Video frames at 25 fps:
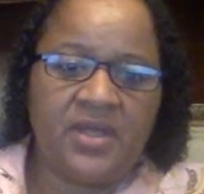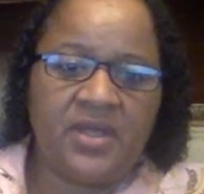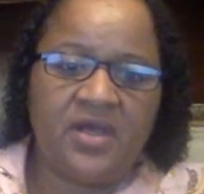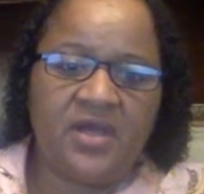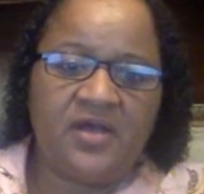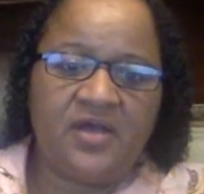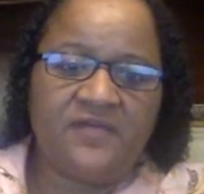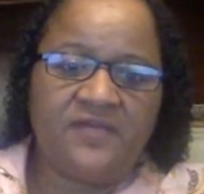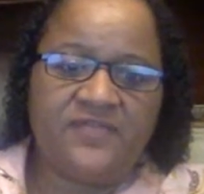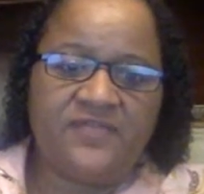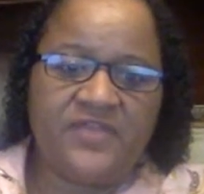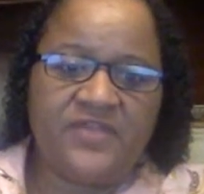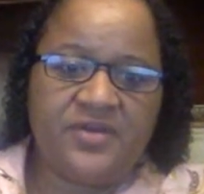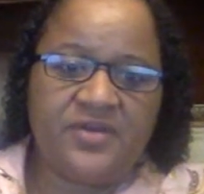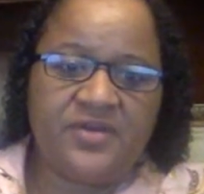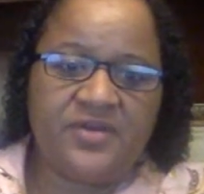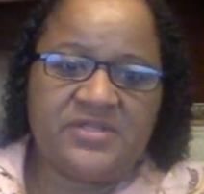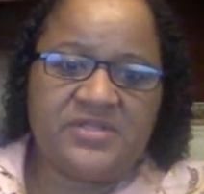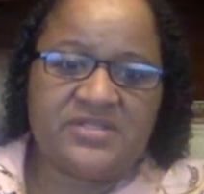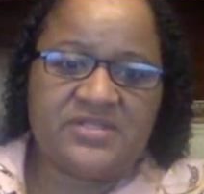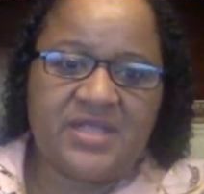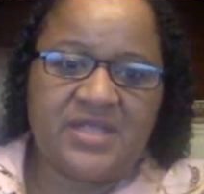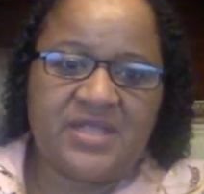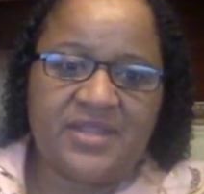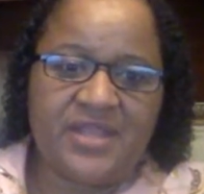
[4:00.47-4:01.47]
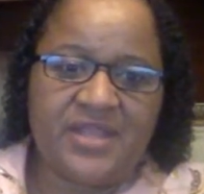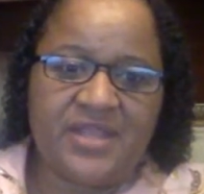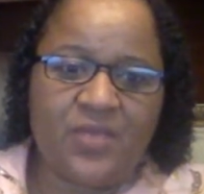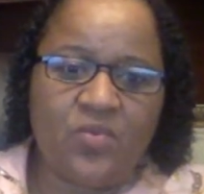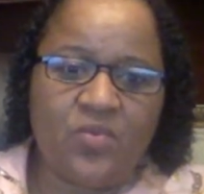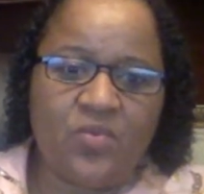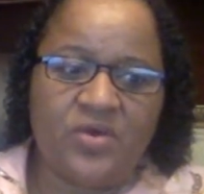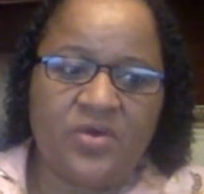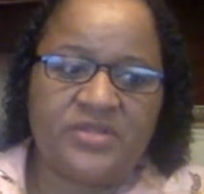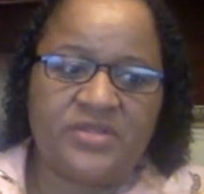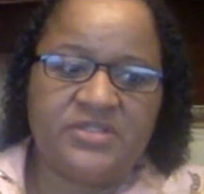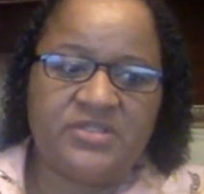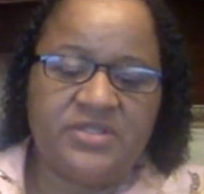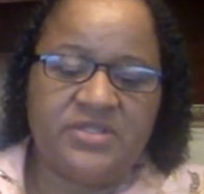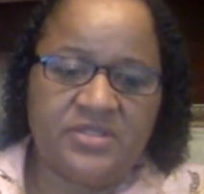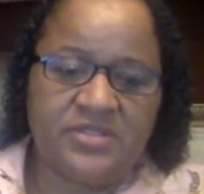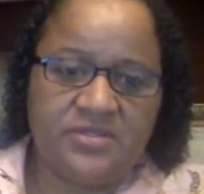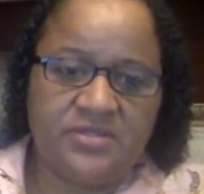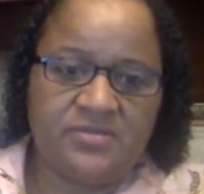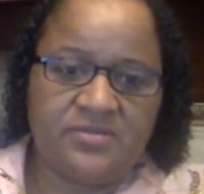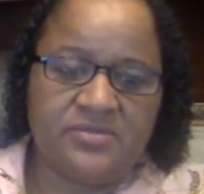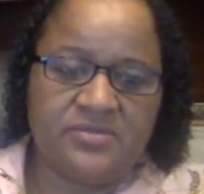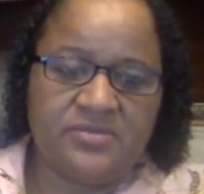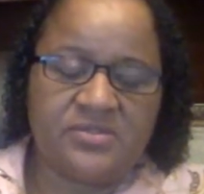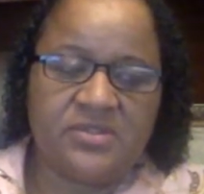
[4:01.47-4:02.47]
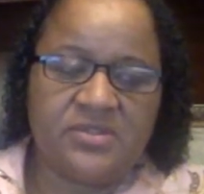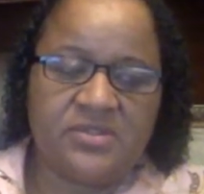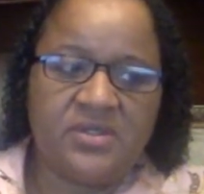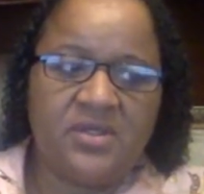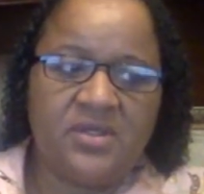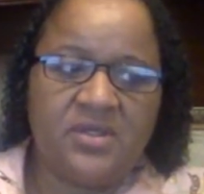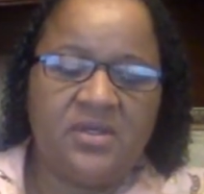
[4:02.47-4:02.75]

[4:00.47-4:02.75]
of theories that they want to use.